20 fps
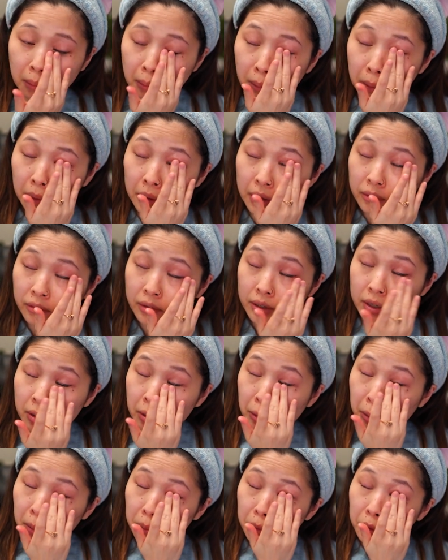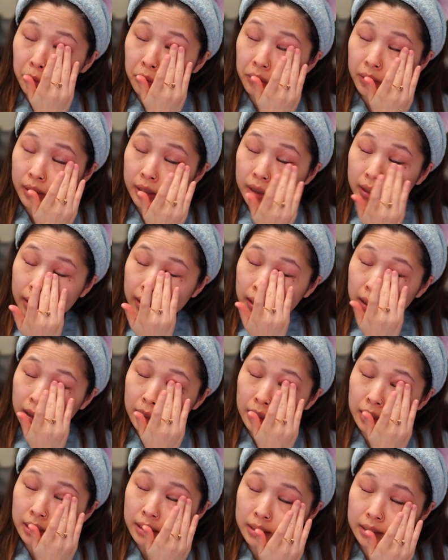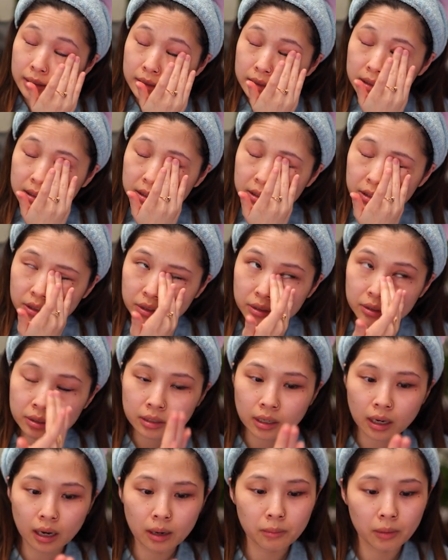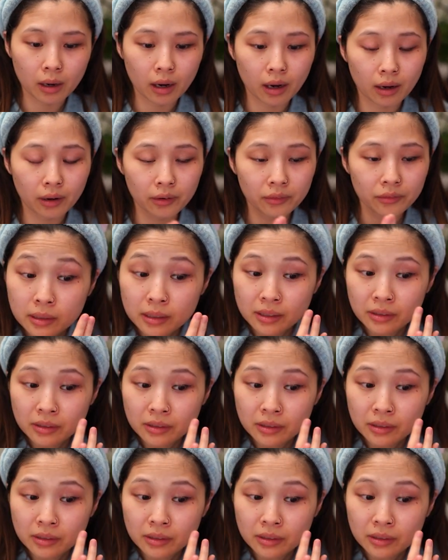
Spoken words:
Whenever you remove it, it doesn't just come off.